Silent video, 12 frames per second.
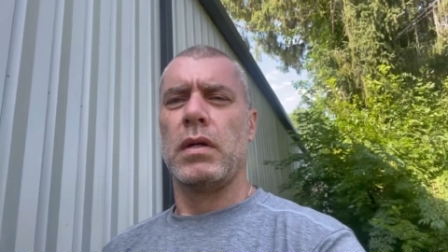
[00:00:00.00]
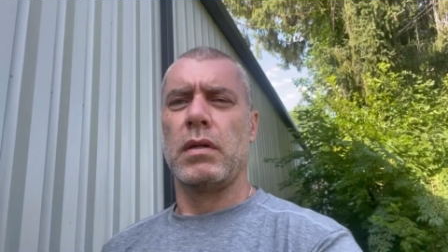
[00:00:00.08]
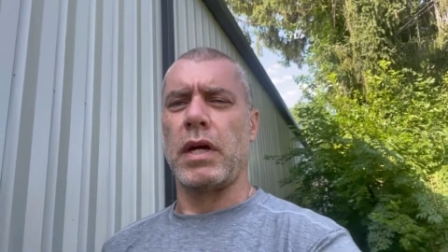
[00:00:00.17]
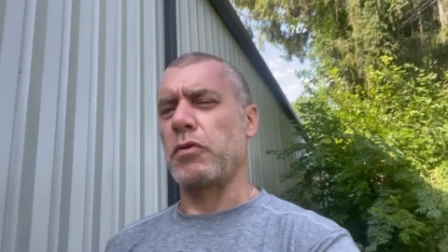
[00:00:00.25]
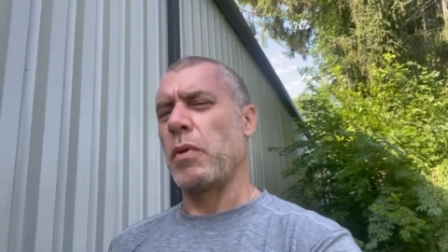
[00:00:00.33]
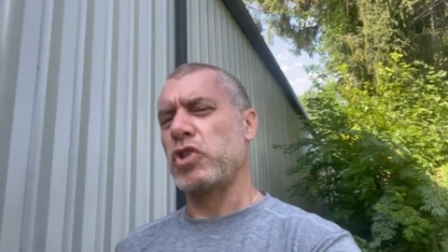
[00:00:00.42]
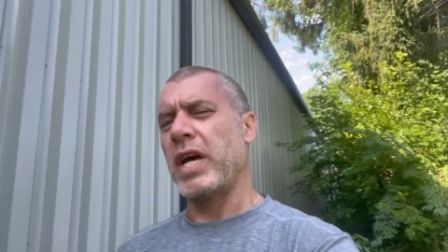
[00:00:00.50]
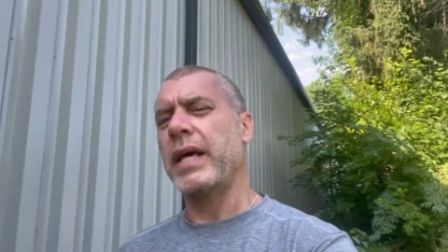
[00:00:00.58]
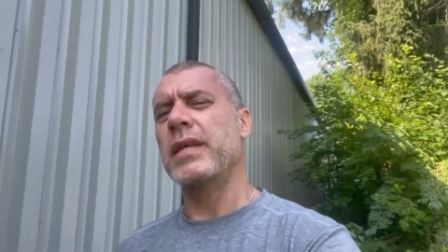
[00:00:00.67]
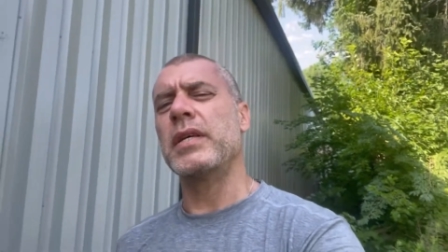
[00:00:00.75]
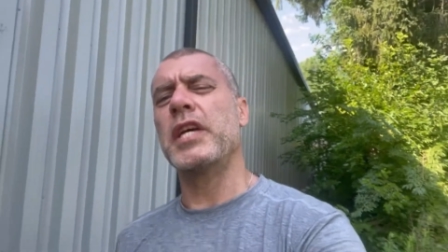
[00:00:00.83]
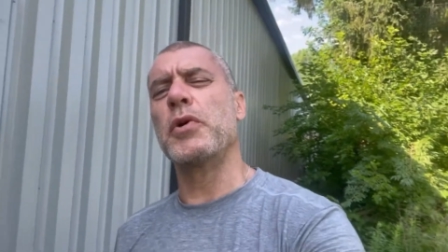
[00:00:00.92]
Dr. Mark
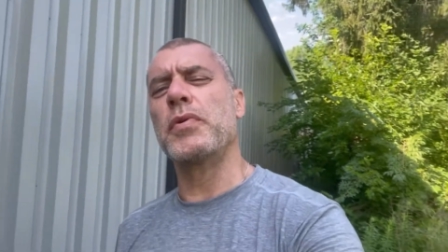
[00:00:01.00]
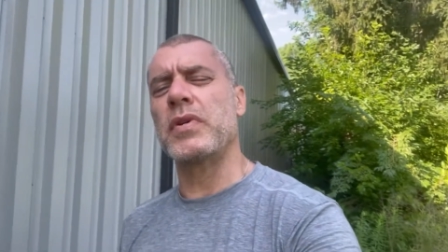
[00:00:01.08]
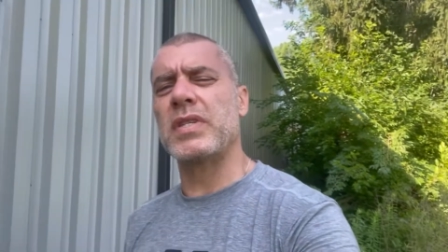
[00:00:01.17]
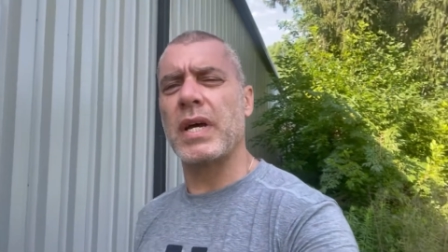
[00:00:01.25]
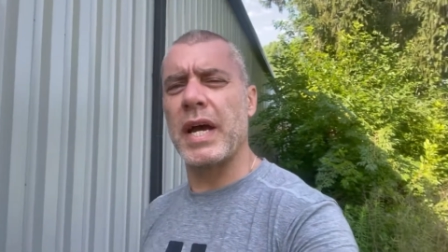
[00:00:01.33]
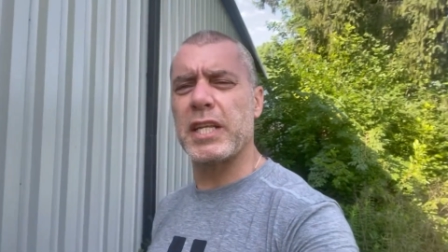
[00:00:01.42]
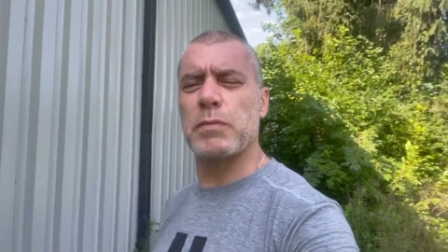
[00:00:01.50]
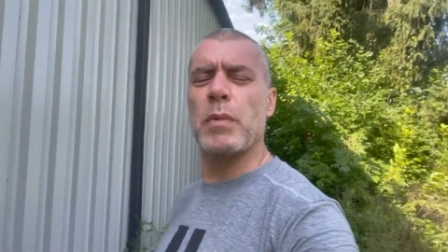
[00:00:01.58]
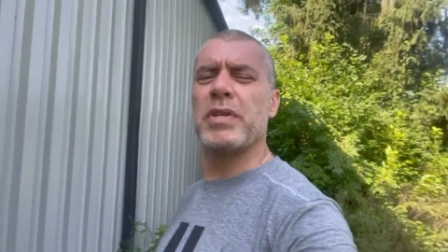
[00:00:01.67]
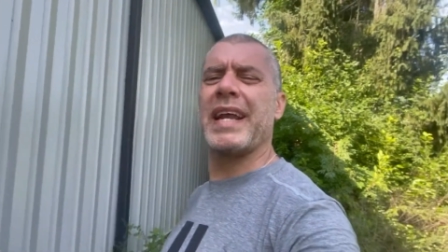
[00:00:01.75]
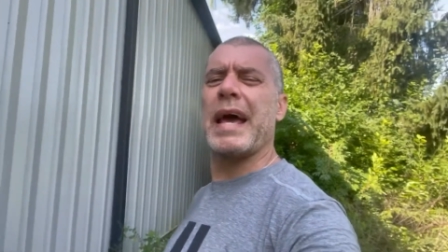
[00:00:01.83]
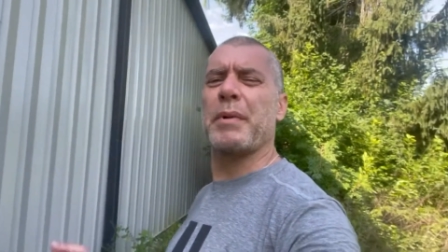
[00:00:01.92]
Changizi here with your Science
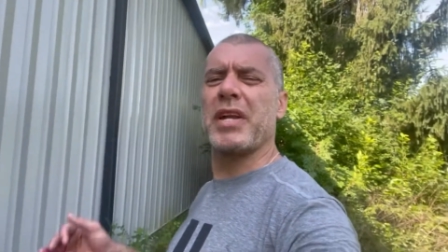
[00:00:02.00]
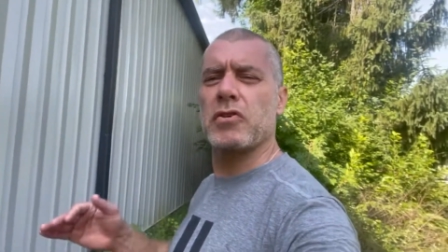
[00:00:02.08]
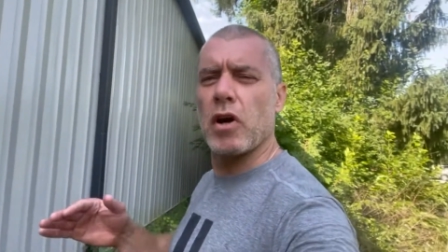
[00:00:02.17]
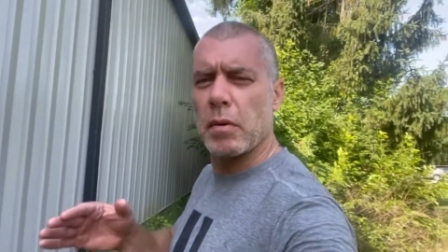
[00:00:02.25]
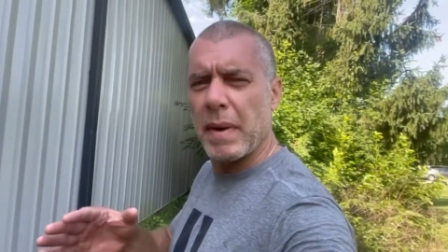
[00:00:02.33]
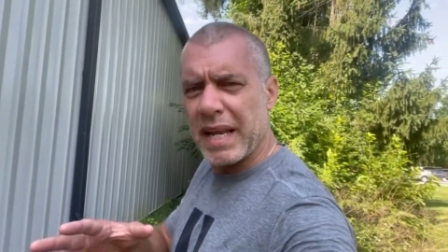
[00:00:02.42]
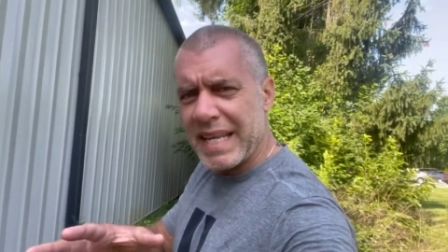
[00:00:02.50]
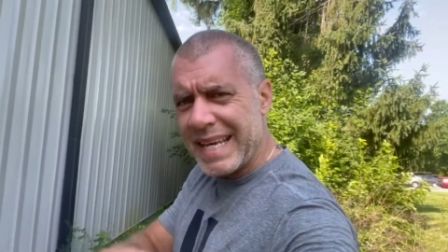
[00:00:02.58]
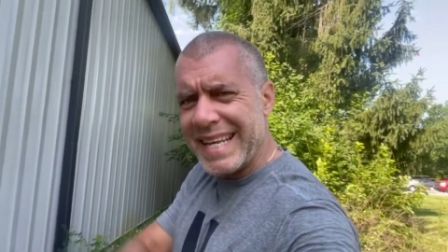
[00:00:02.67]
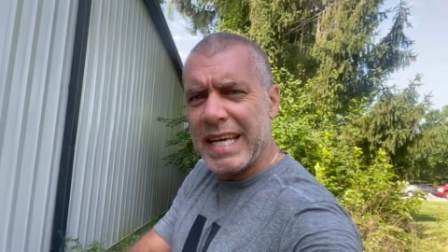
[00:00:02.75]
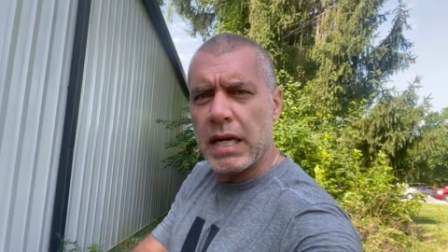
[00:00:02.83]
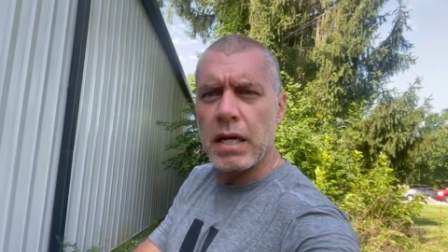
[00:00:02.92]
Moment Today I'm going to talk about
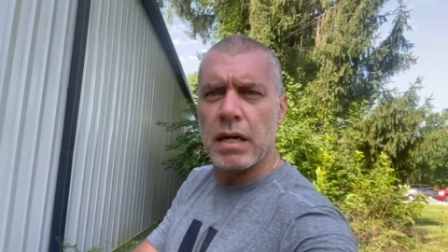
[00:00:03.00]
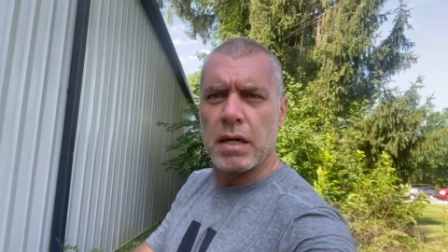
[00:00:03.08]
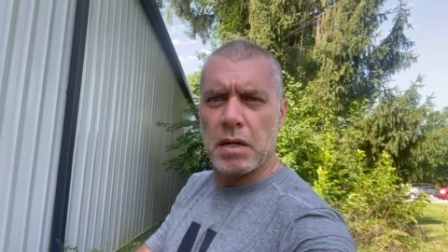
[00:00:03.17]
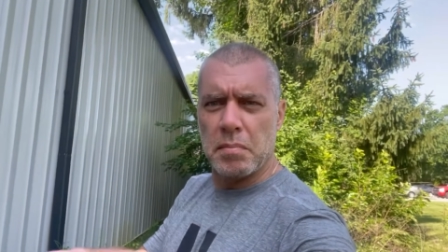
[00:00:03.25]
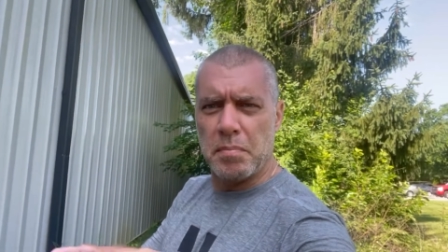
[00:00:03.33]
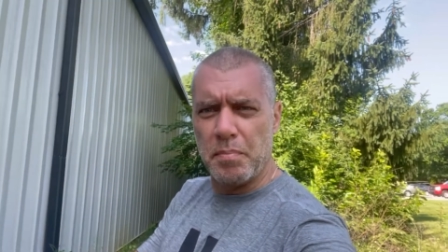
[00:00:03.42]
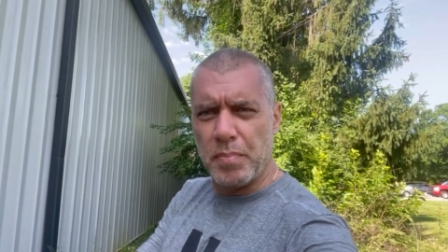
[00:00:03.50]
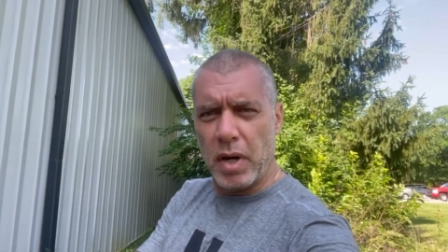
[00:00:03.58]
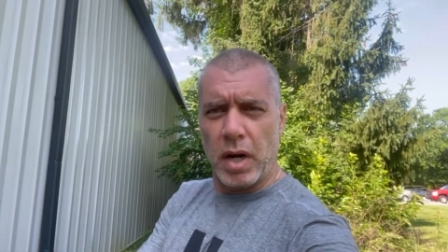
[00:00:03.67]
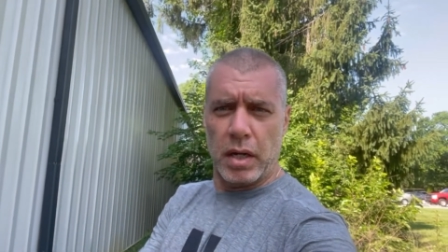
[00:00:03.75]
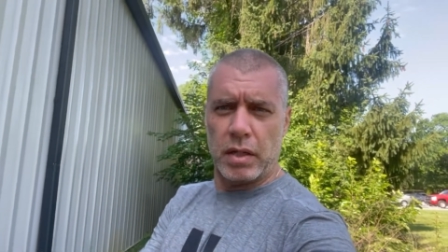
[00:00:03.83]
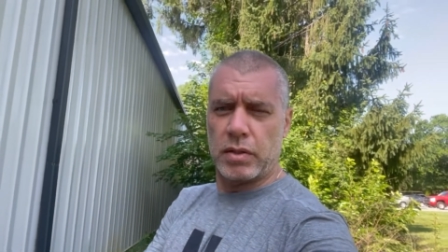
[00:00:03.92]
eating
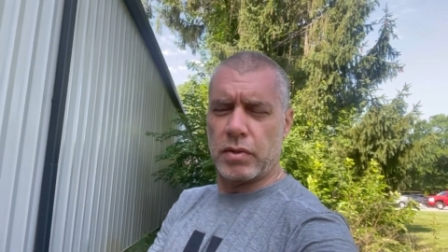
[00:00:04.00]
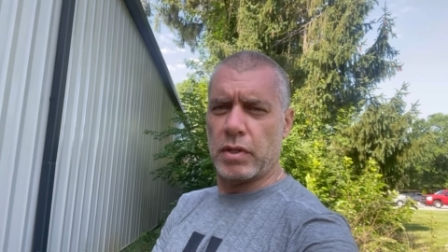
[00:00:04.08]
bugs.